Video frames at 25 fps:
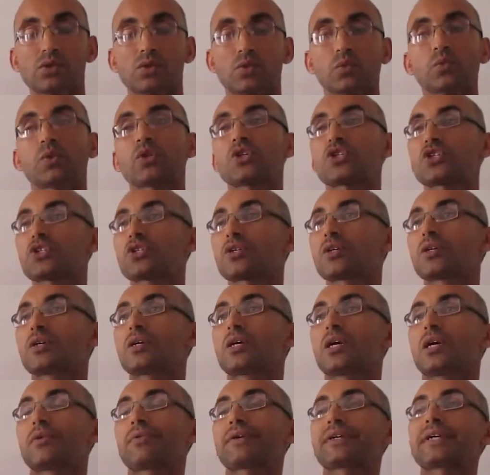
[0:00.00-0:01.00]

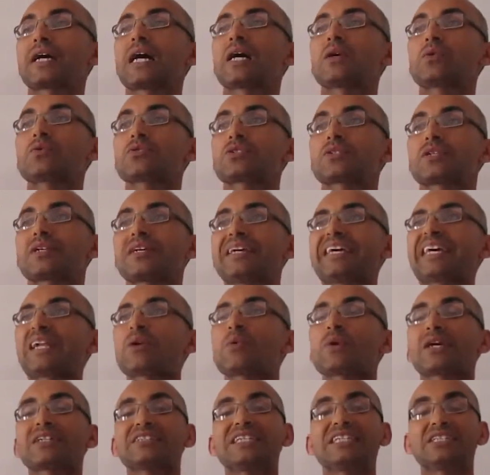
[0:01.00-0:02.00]
which recounts
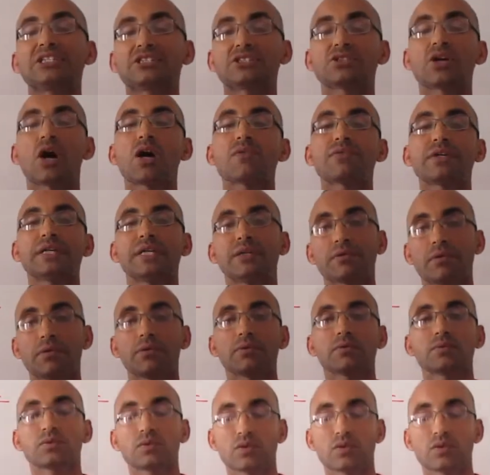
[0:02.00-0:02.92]
heroic deeds of a hero,